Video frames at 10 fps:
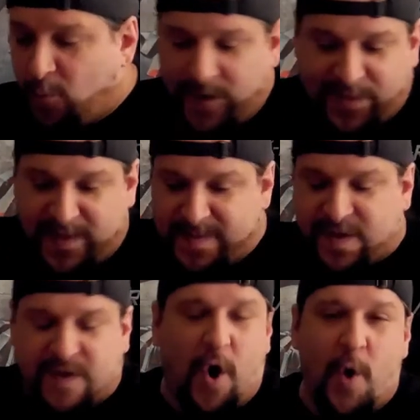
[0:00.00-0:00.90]
Within the
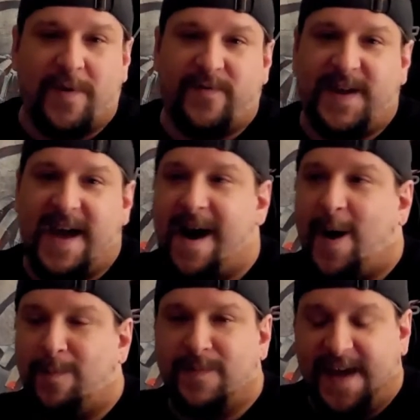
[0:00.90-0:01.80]
scope of the
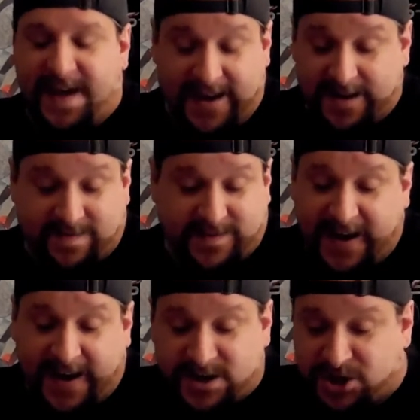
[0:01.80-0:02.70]
album,
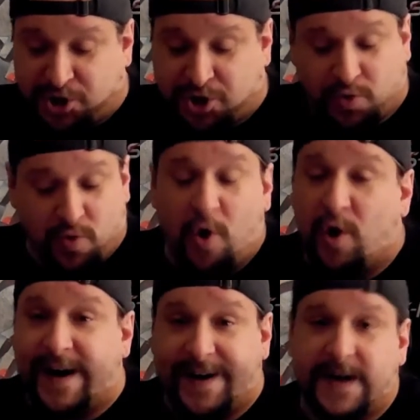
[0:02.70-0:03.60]
they get
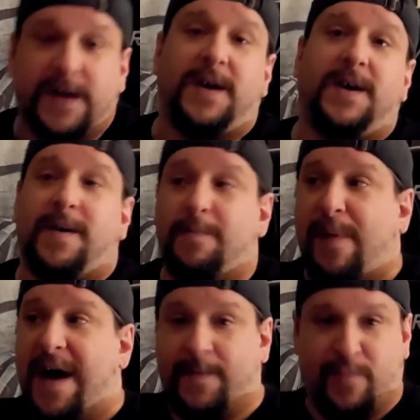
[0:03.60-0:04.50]
destroyed
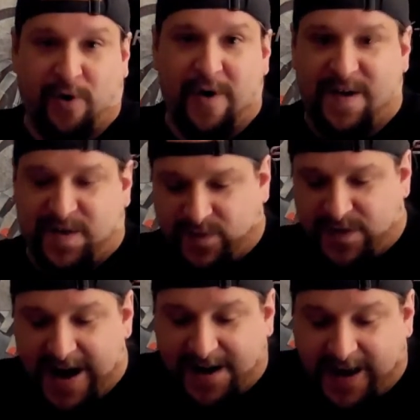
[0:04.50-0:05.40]
by the progressive
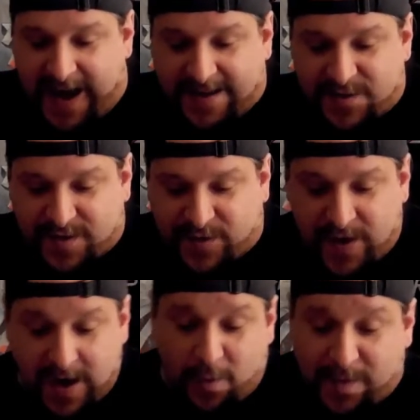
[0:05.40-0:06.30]
side of
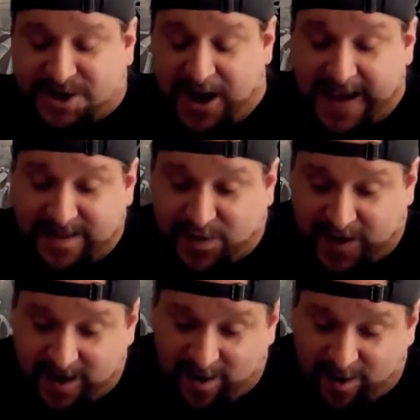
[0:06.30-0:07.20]
Kansas, which
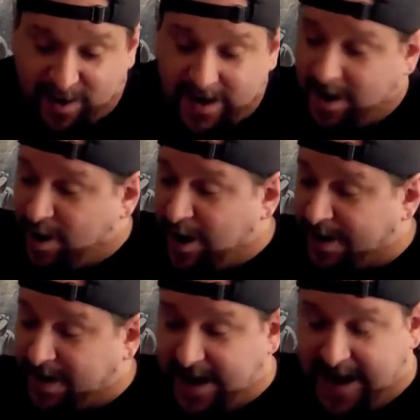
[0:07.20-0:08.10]
ends here
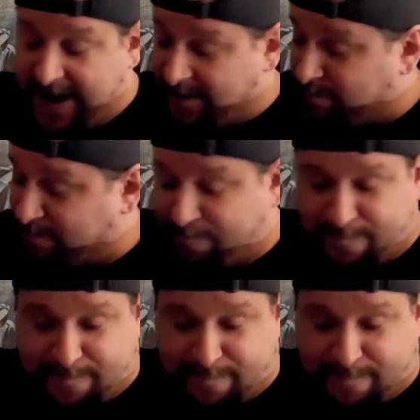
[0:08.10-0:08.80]
on a